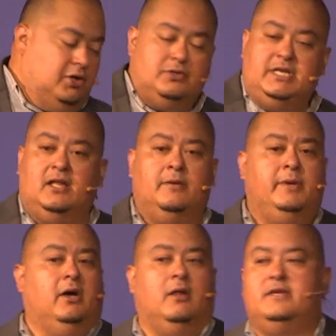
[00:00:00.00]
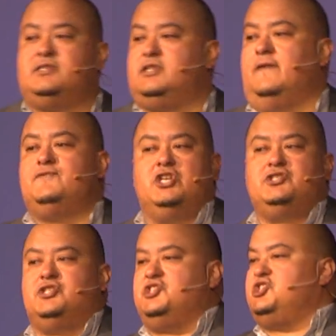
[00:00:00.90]
telling me all this stuff
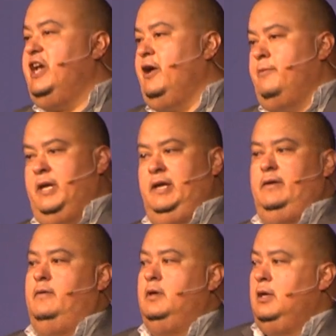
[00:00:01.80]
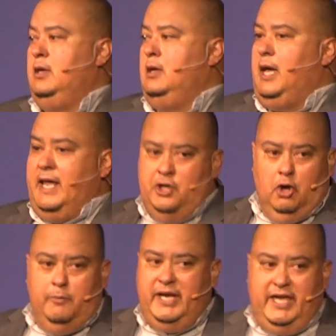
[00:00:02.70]
just to scare me and
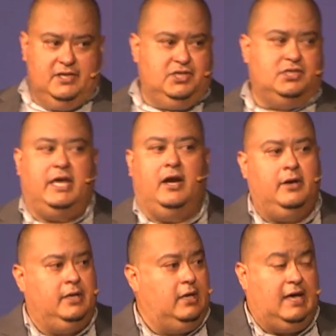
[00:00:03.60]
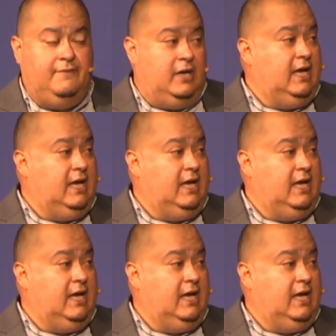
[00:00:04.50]
nobody gets scared into heaven.